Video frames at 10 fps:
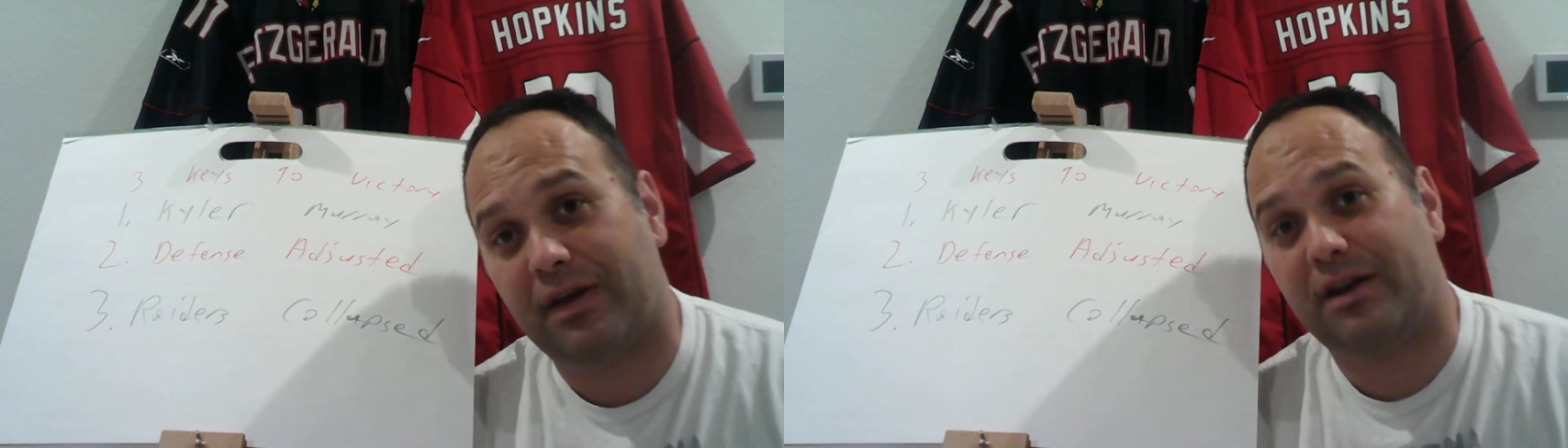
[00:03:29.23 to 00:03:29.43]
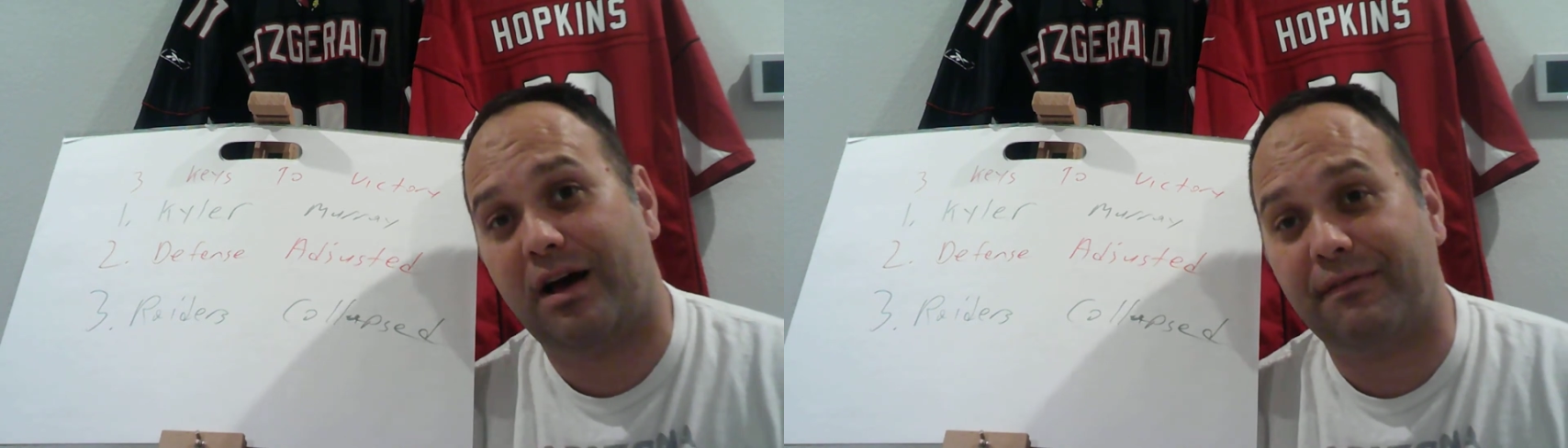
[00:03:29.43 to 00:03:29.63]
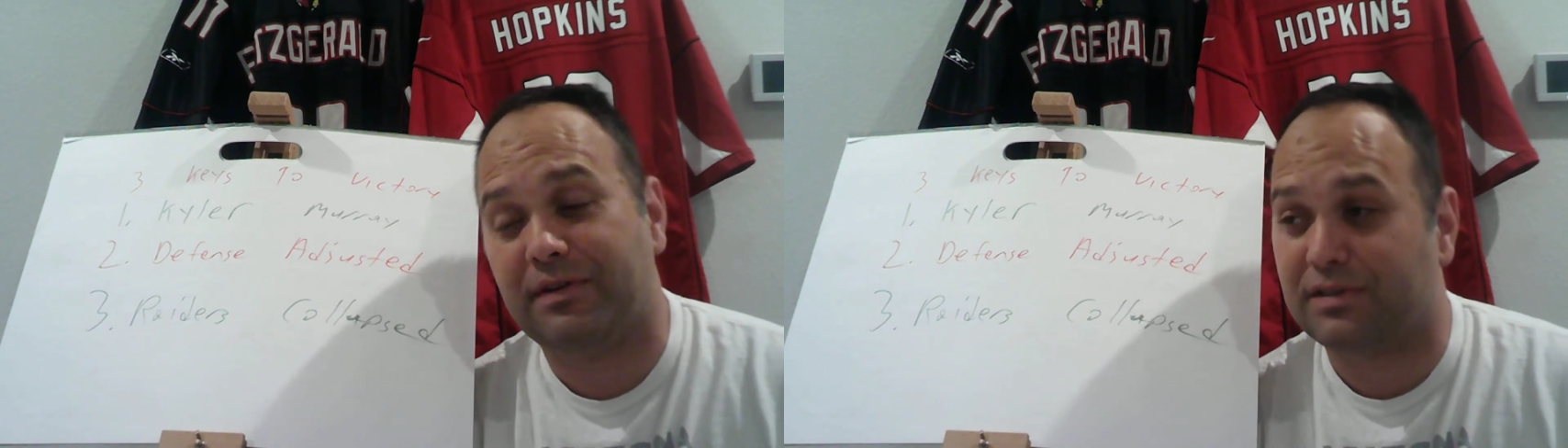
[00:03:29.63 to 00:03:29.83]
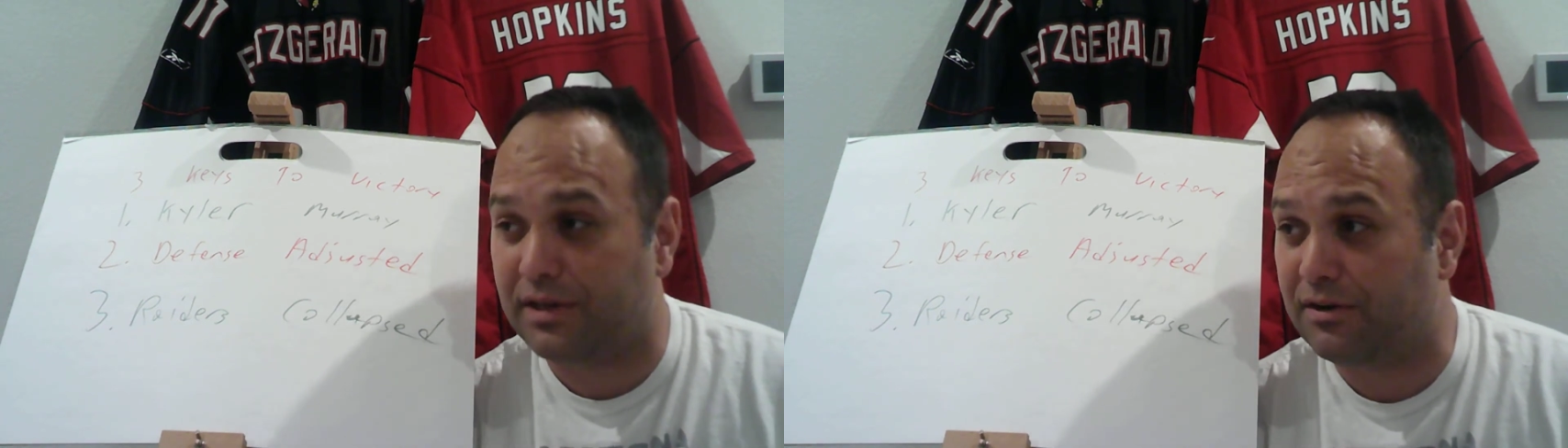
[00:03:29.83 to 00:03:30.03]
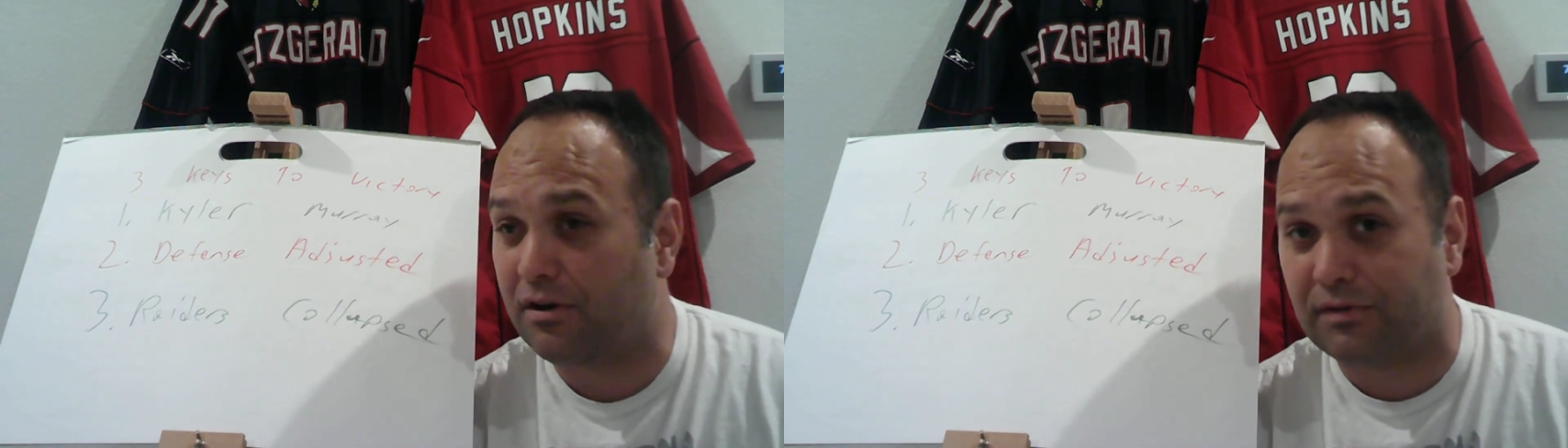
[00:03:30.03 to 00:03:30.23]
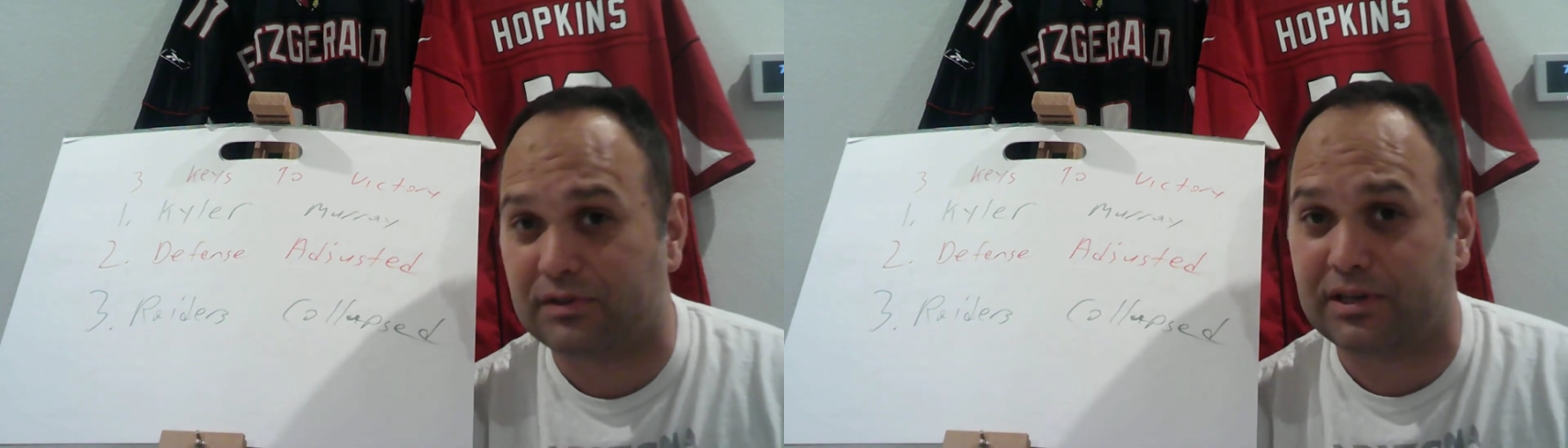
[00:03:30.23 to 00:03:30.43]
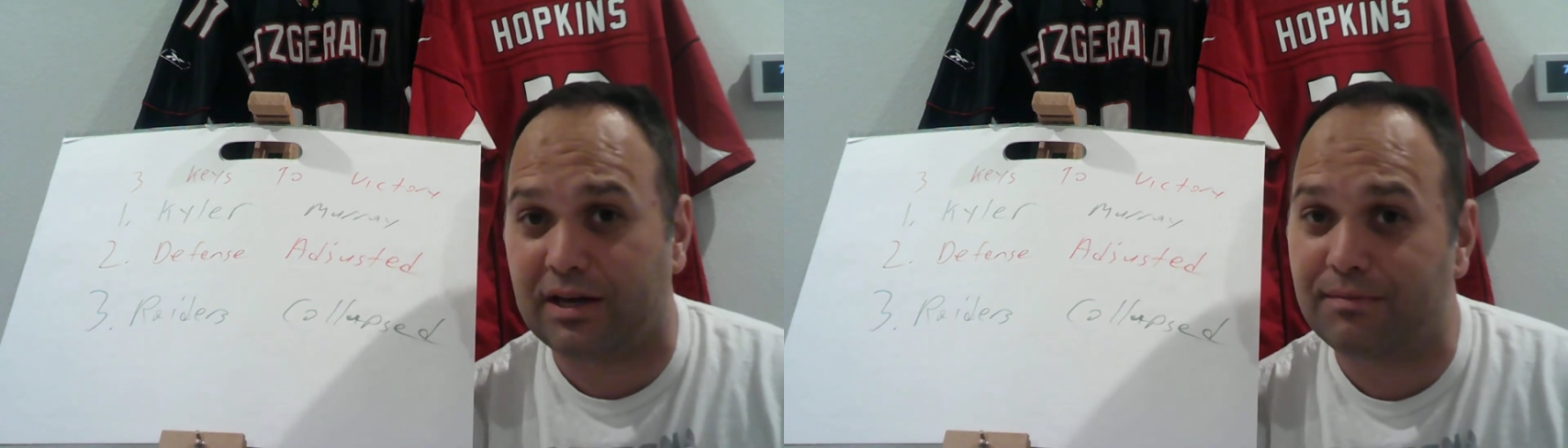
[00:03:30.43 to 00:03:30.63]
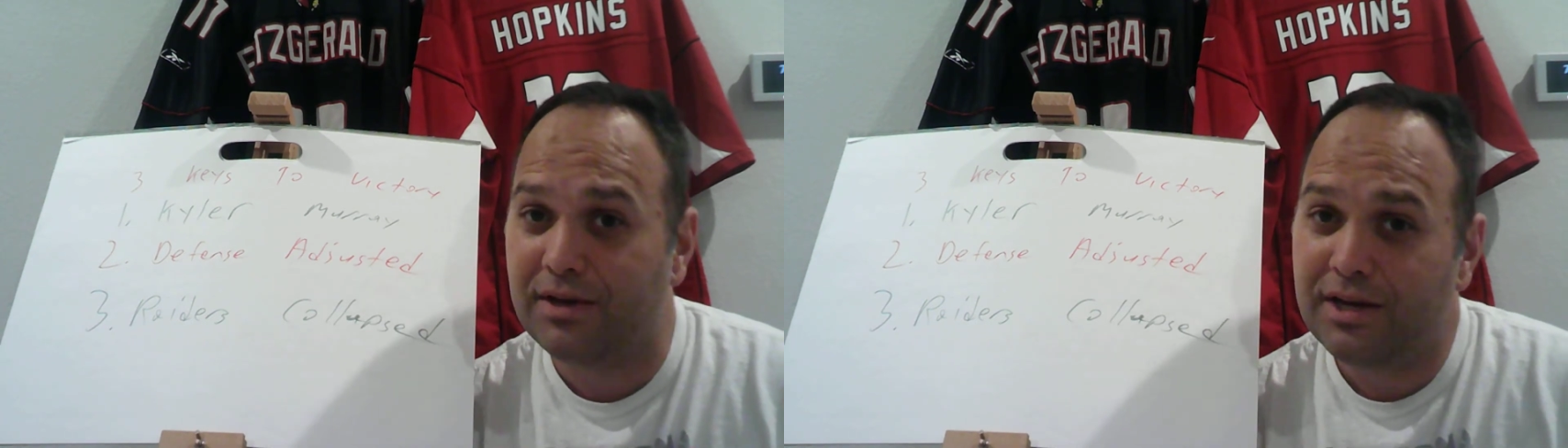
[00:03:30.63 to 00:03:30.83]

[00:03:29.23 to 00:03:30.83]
And obviously, in overtime,